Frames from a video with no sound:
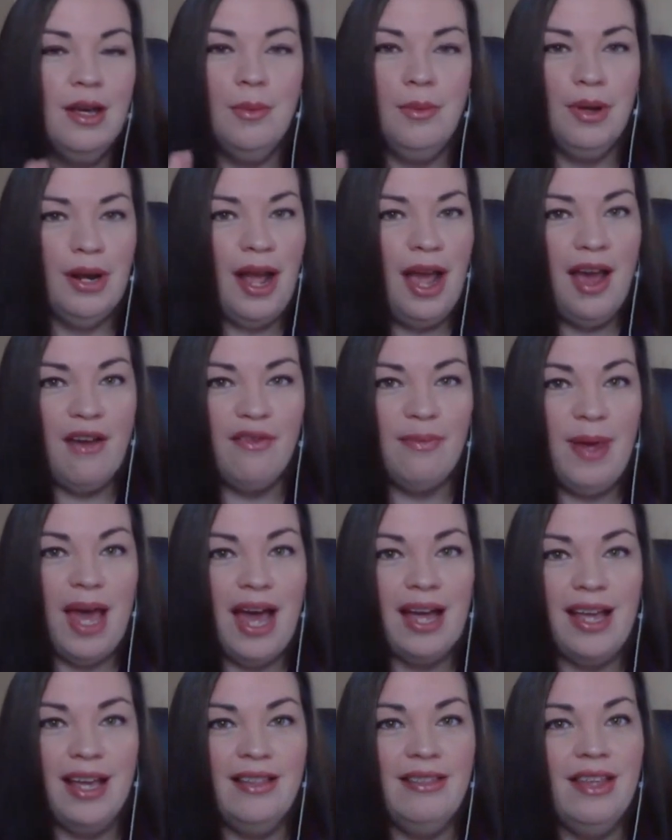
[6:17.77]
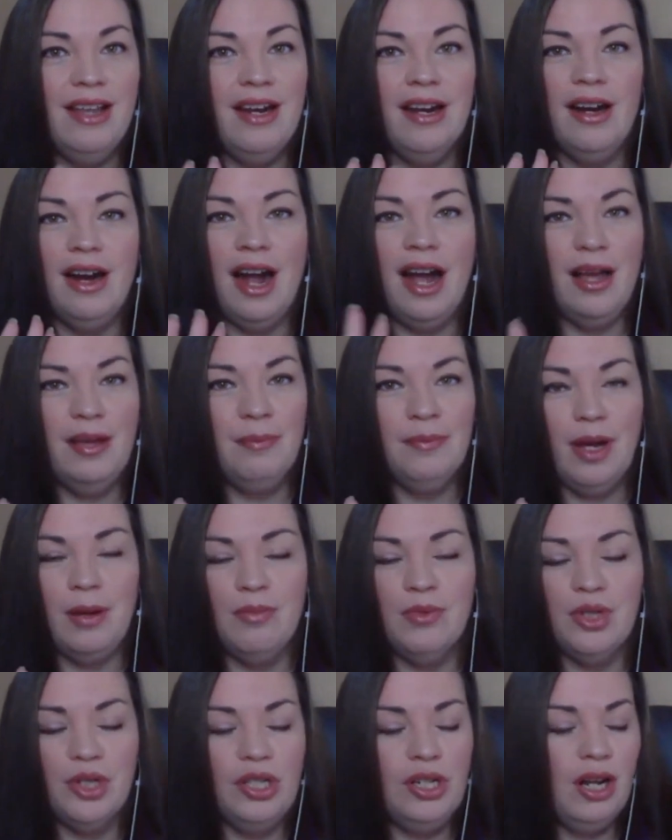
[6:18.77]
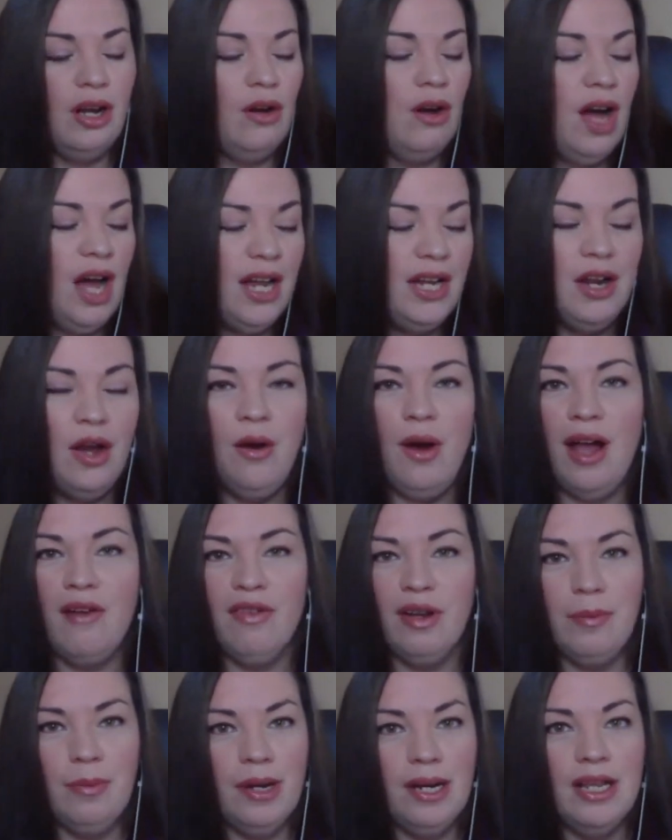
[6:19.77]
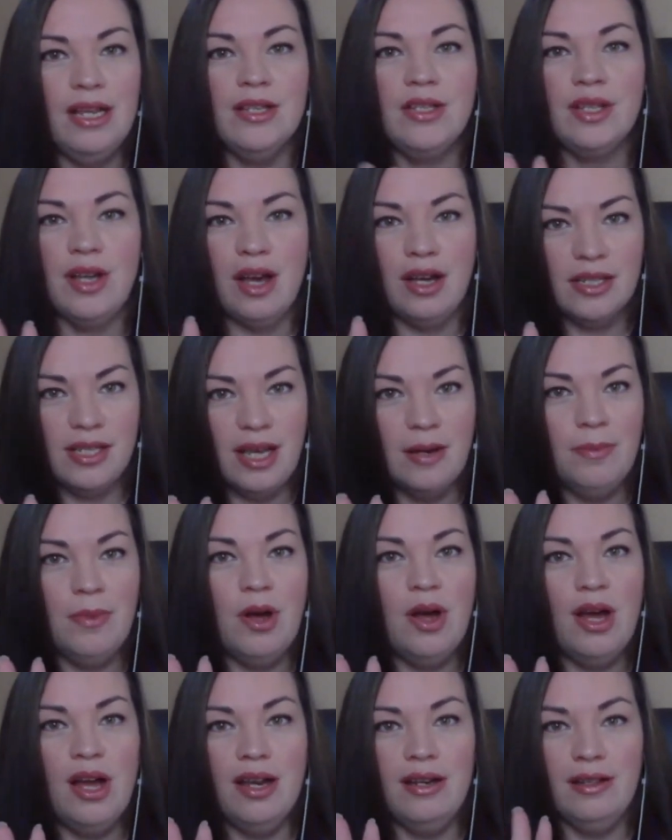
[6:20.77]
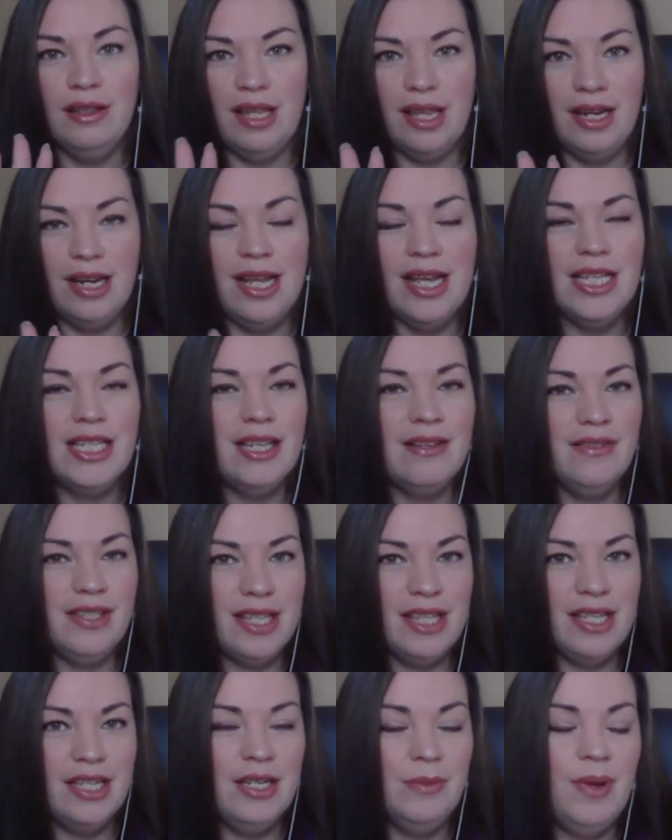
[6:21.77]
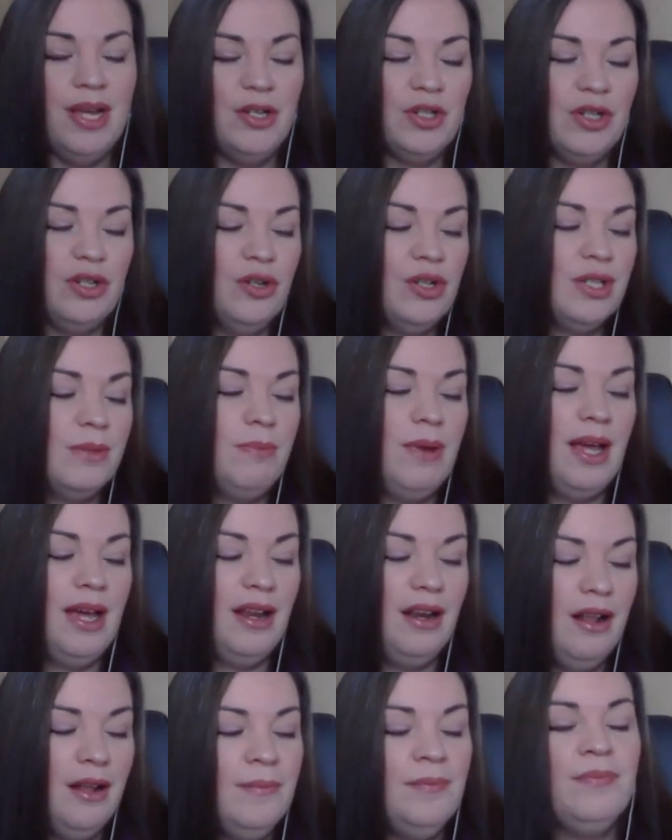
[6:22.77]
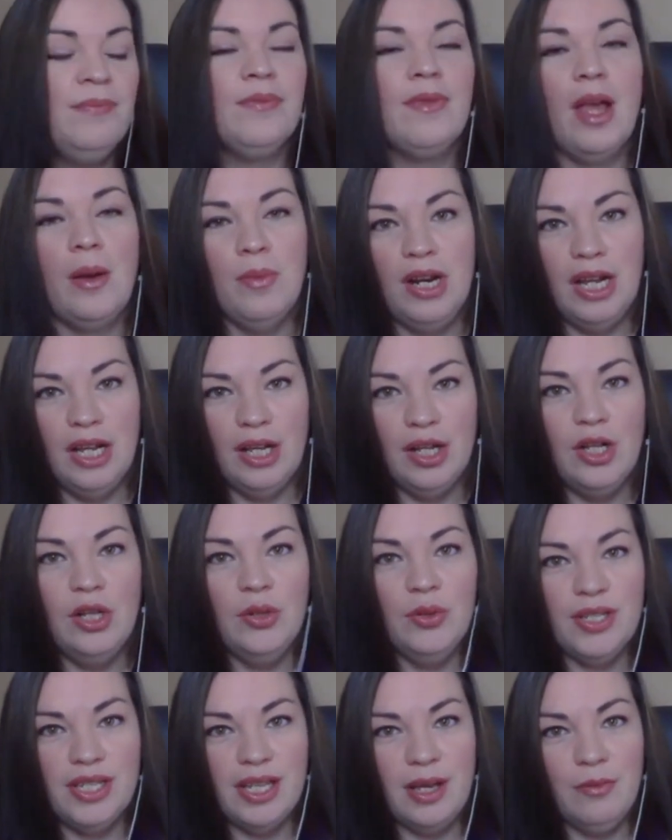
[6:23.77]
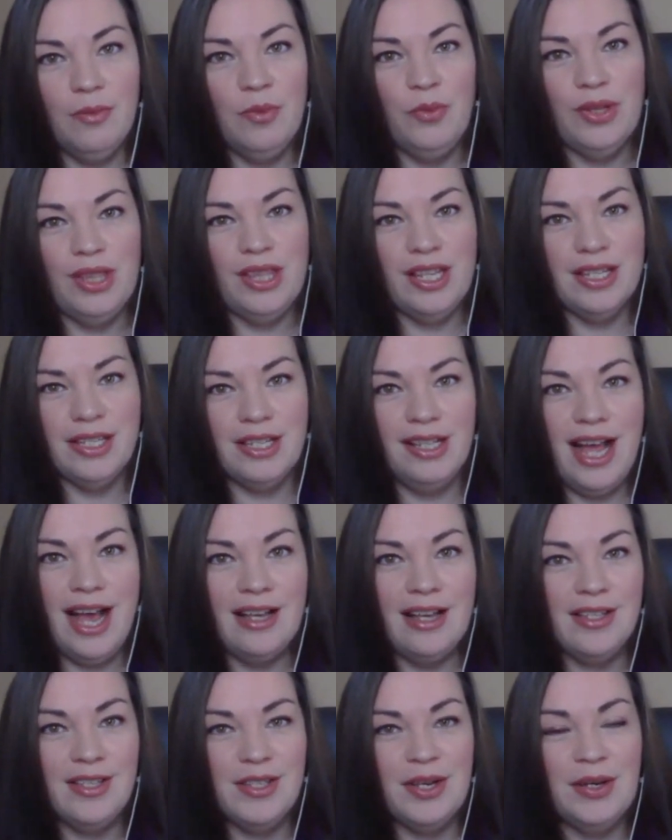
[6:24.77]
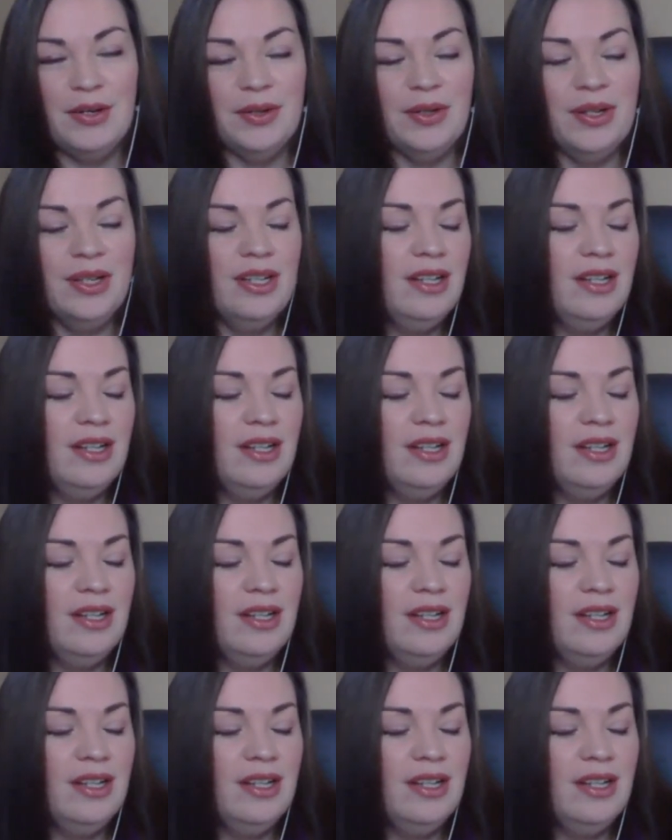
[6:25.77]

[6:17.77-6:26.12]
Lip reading: put a half pack in there. I'm you know, I know everybody stocks up on the adhesives and the dimensionals, but I'm going to include some with this class. So